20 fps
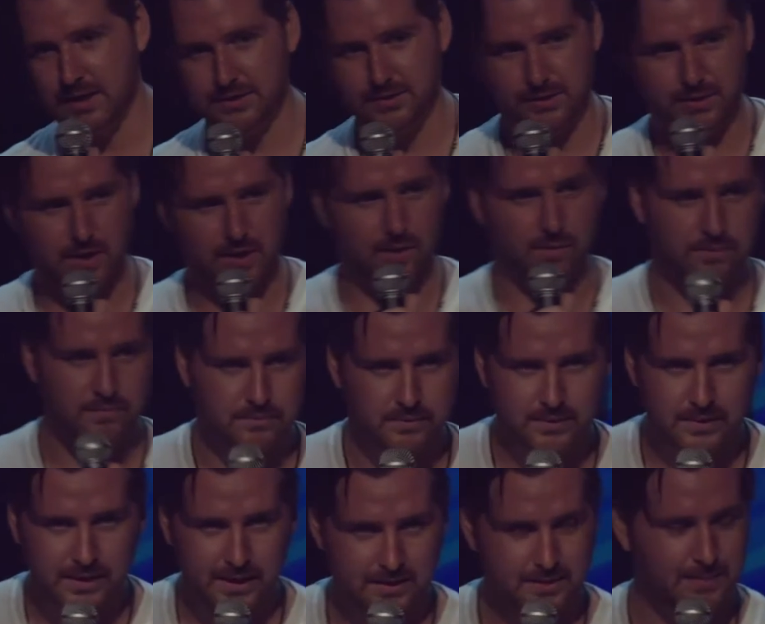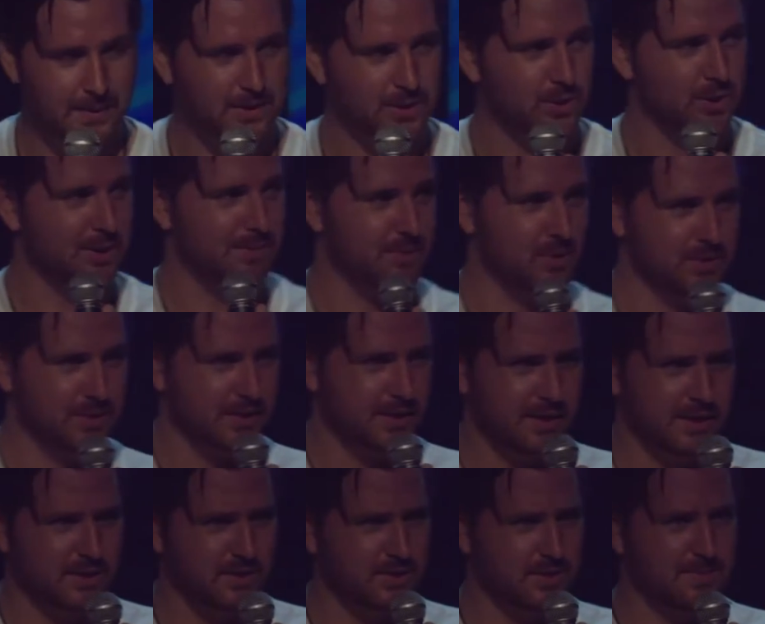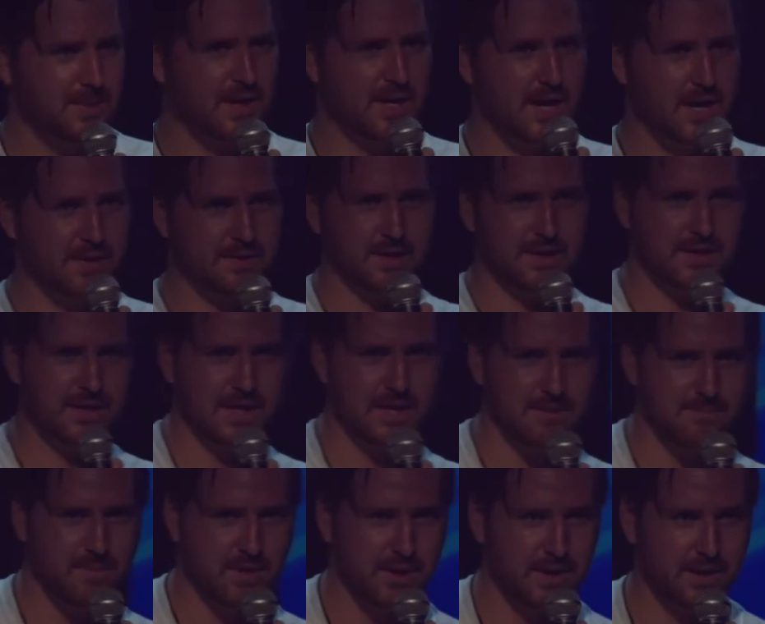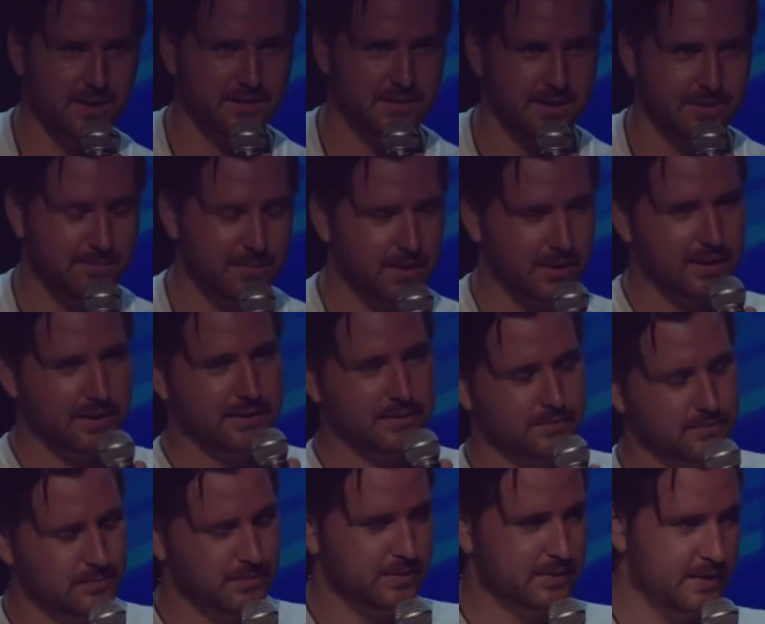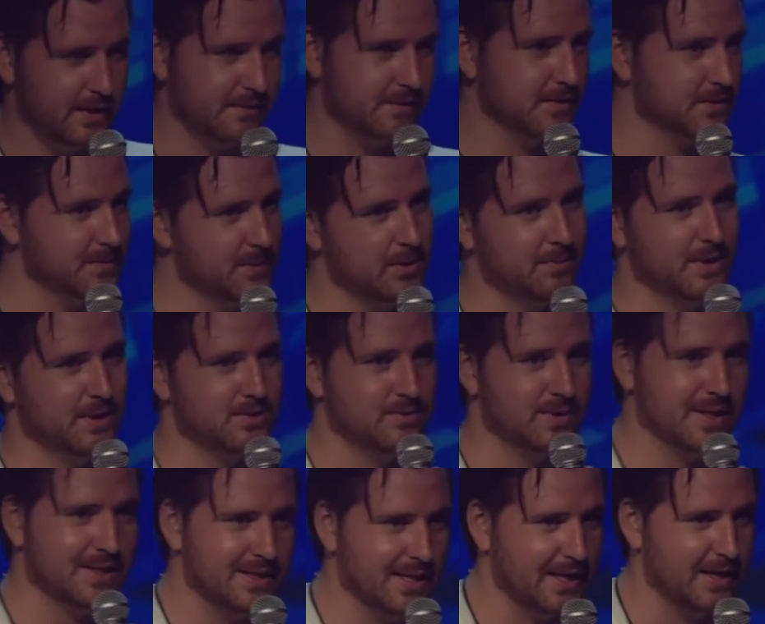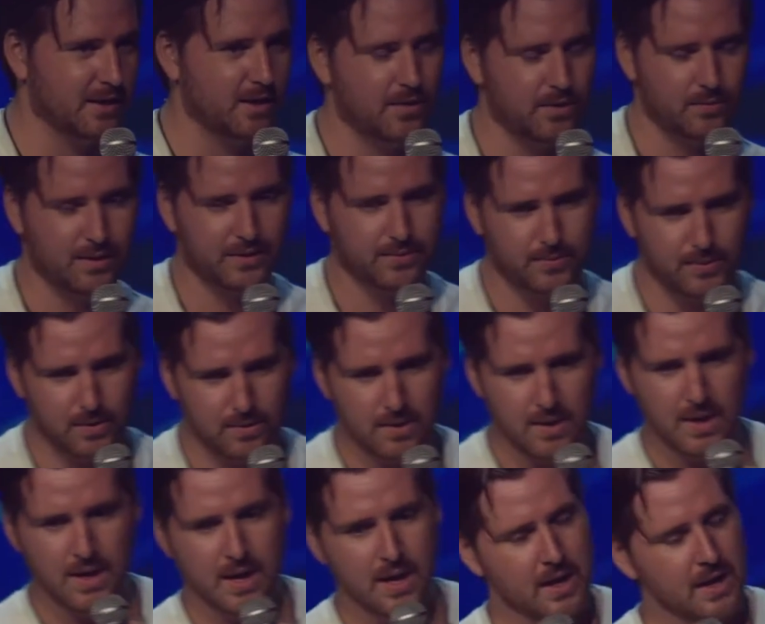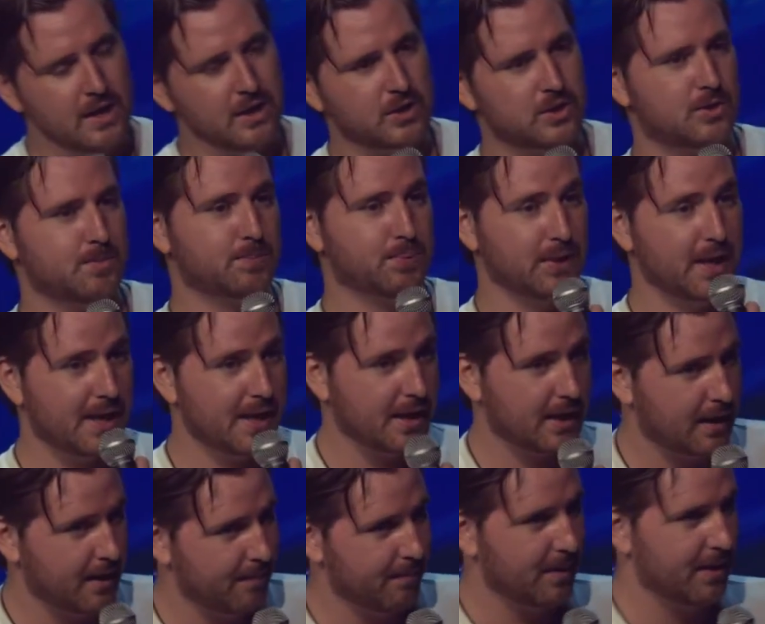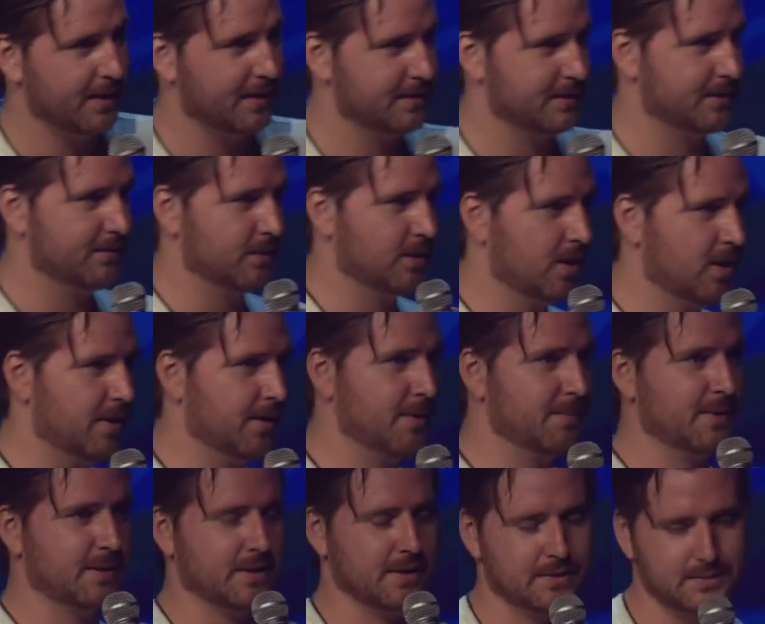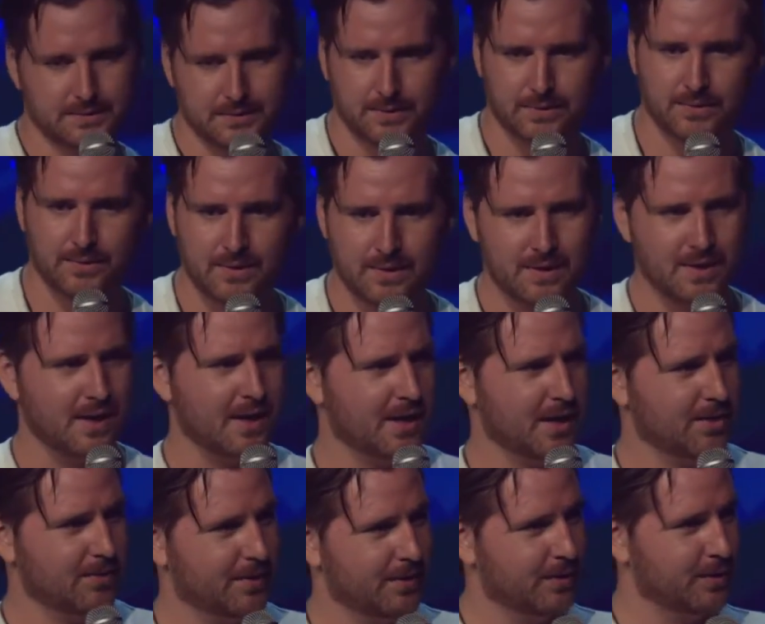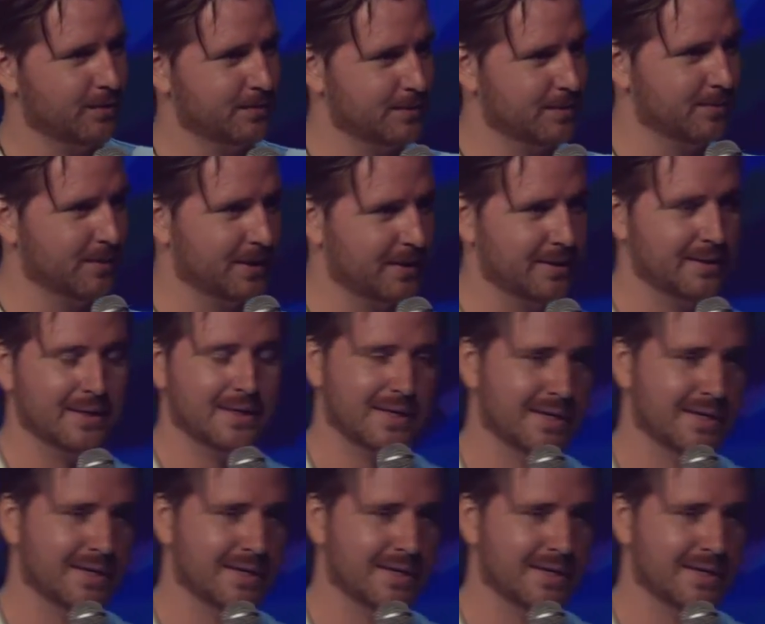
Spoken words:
as you know, especially in music and just about anything, getting money to somebody is really tough because middlemen try to take it all the way through. Splitting up money is even harder because, how do I know if somebody